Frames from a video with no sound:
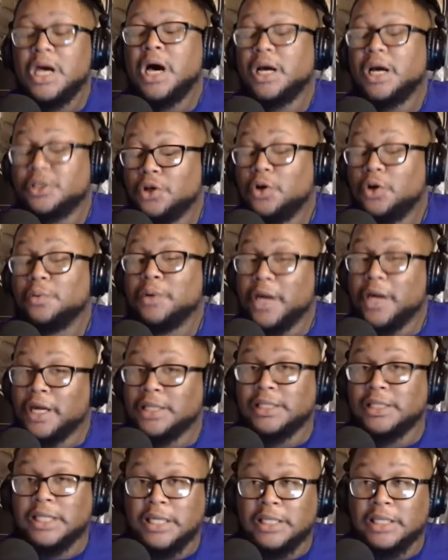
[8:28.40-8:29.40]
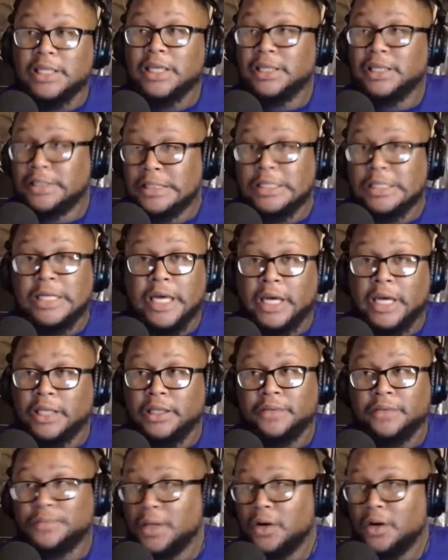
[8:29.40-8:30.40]
October 18th is the date.
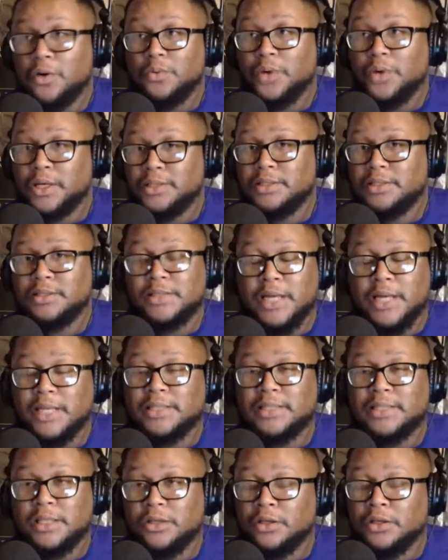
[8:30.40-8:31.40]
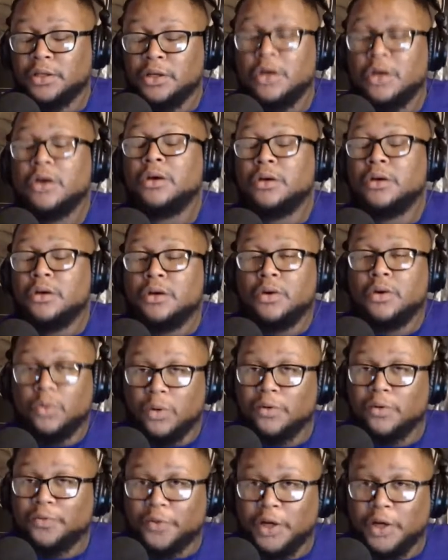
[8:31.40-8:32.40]
If they don't raise this debt ceiling,
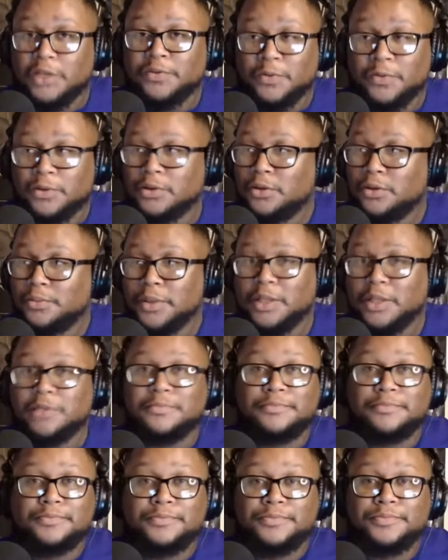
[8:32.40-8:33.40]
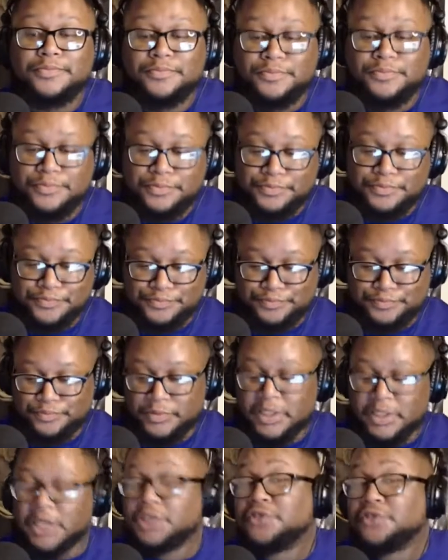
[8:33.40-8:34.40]
we're fucked for a little bit.
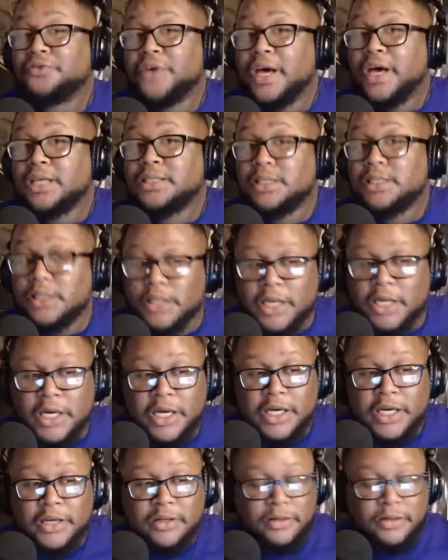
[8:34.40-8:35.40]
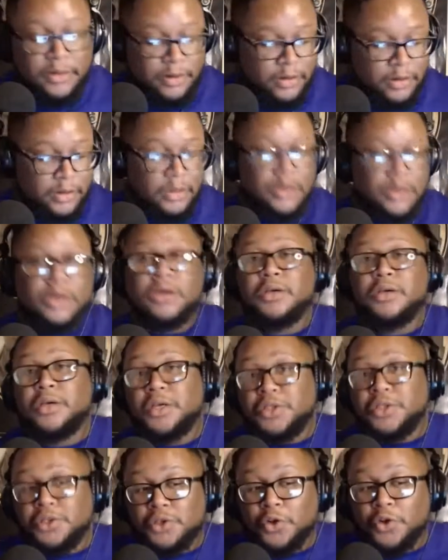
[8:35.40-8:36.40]
Get your Vaseline,
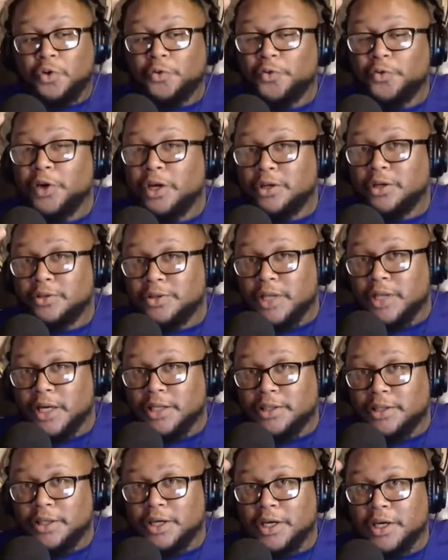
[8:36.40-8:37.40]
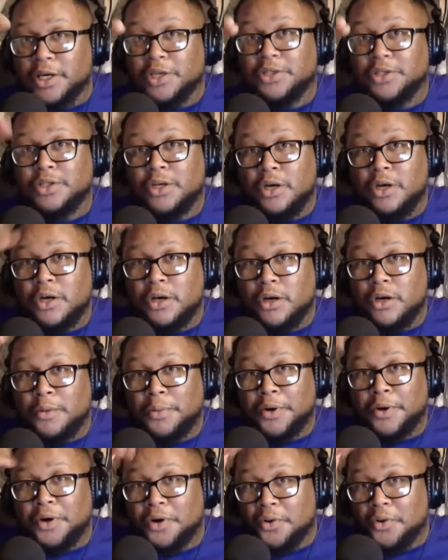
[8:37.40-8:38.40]
get your two fingers like this,
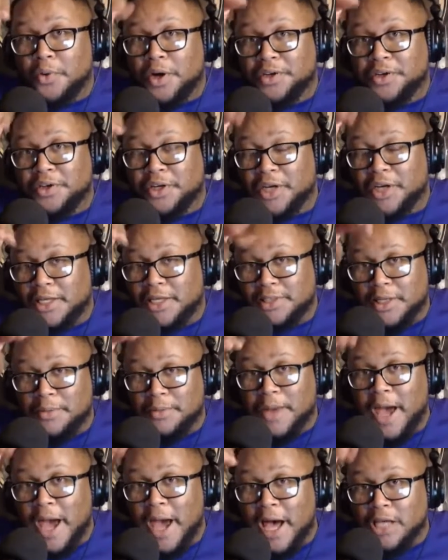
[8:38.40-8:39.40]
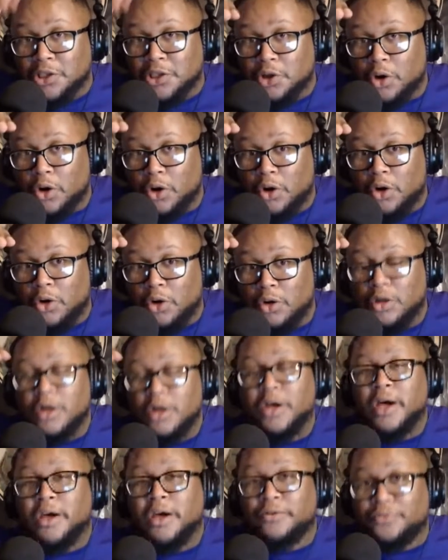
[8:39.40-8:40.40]
put it around your goddamn asshole,
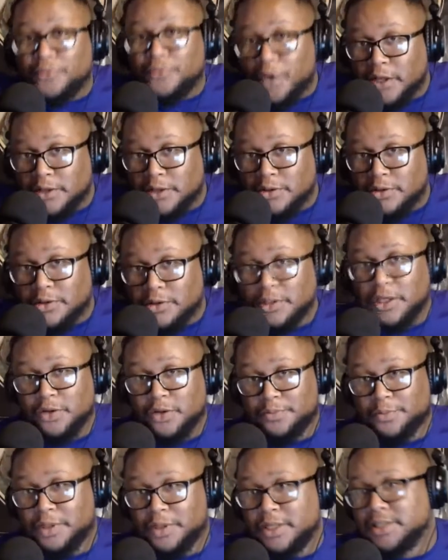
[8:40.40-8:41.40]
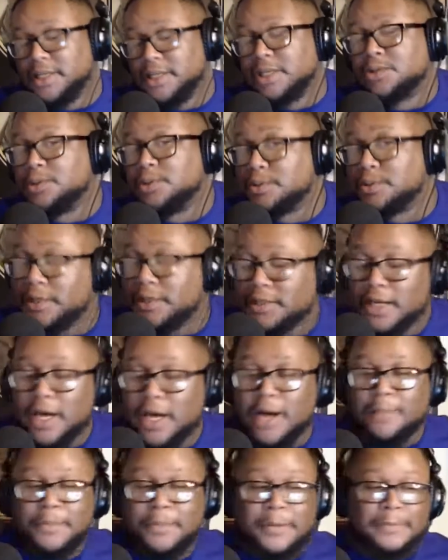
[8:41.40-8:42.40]
and fuck yourself because that's what's about to
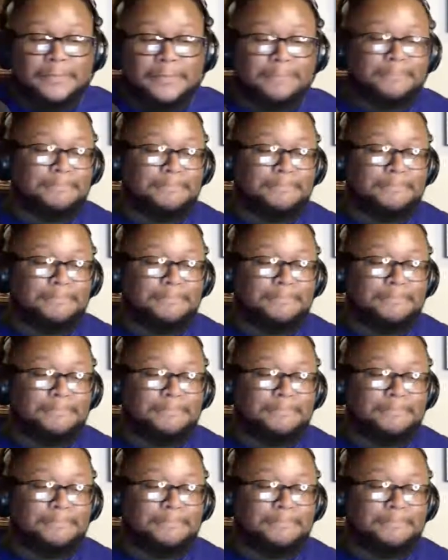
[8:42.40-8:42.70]
happen.